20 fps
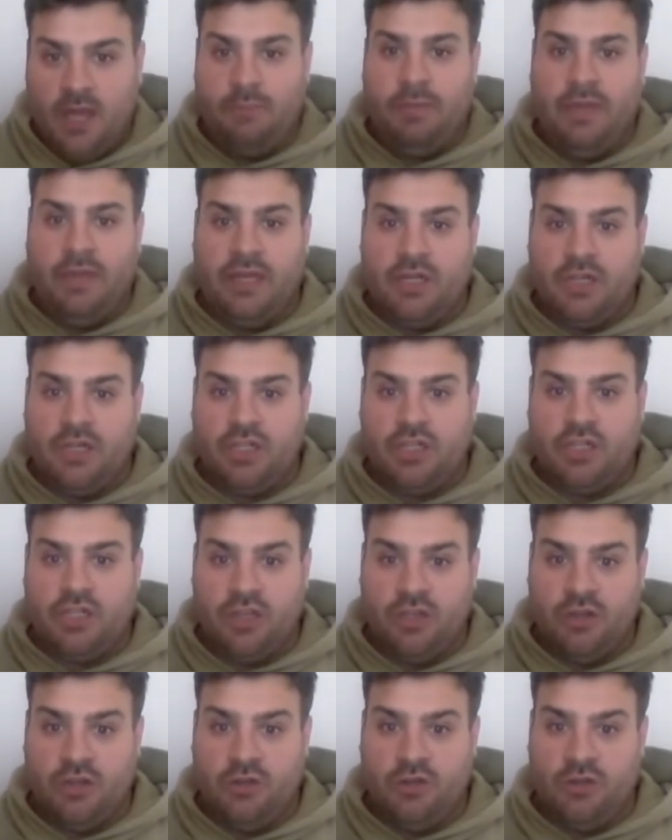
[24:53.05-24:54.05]
pitch
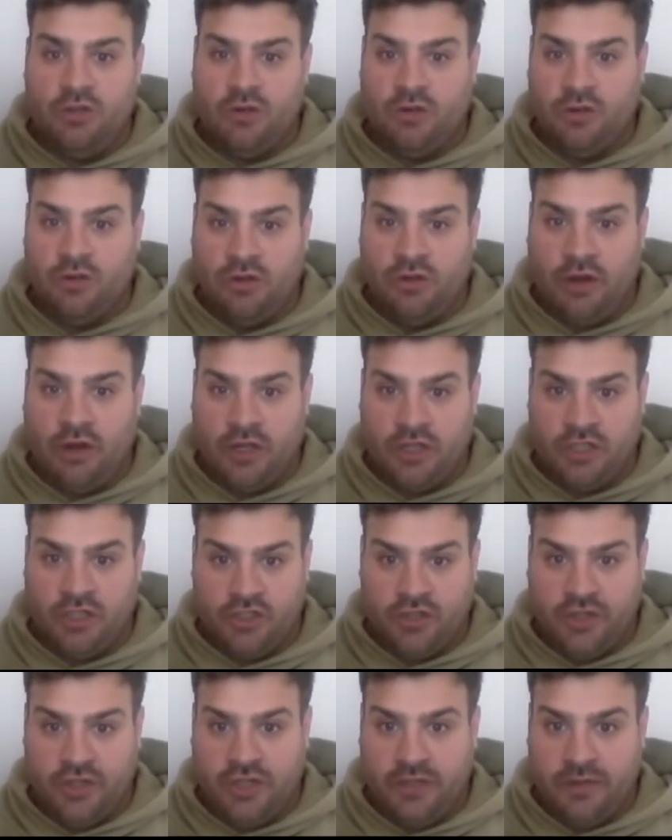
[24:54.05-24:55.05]
to Not on High
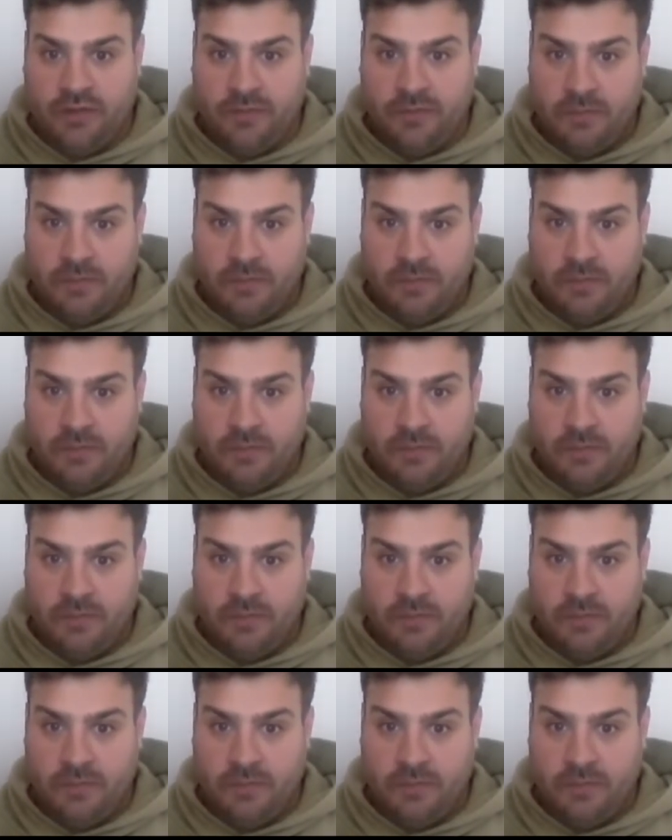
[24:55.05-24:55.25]
Street,